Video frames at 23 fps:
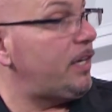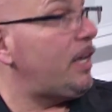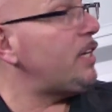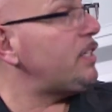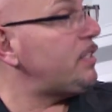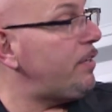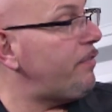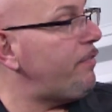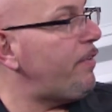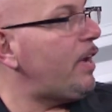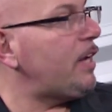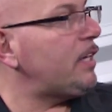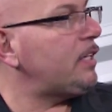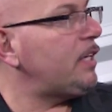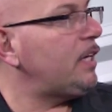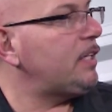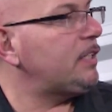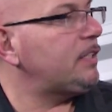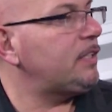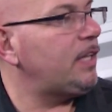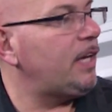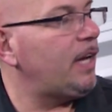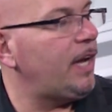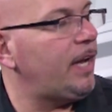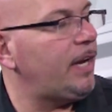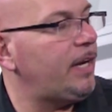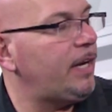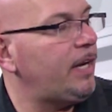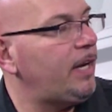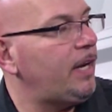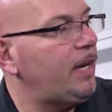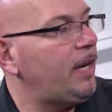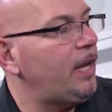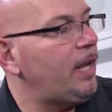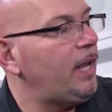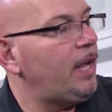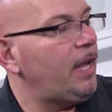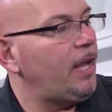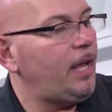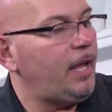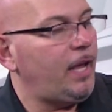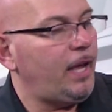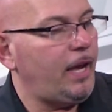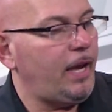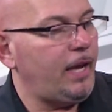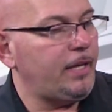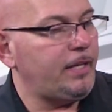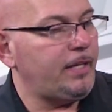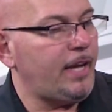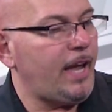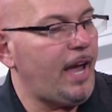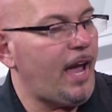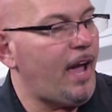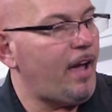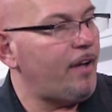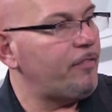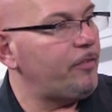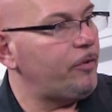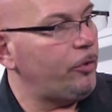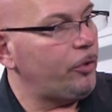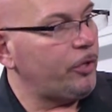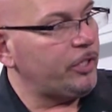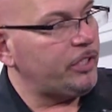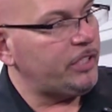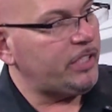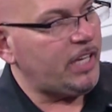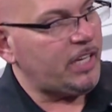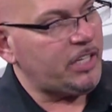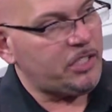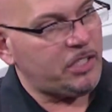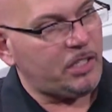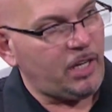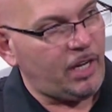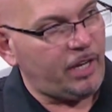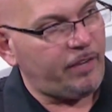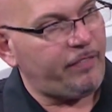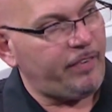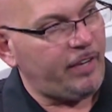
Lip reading: does affect us. And to have an organization like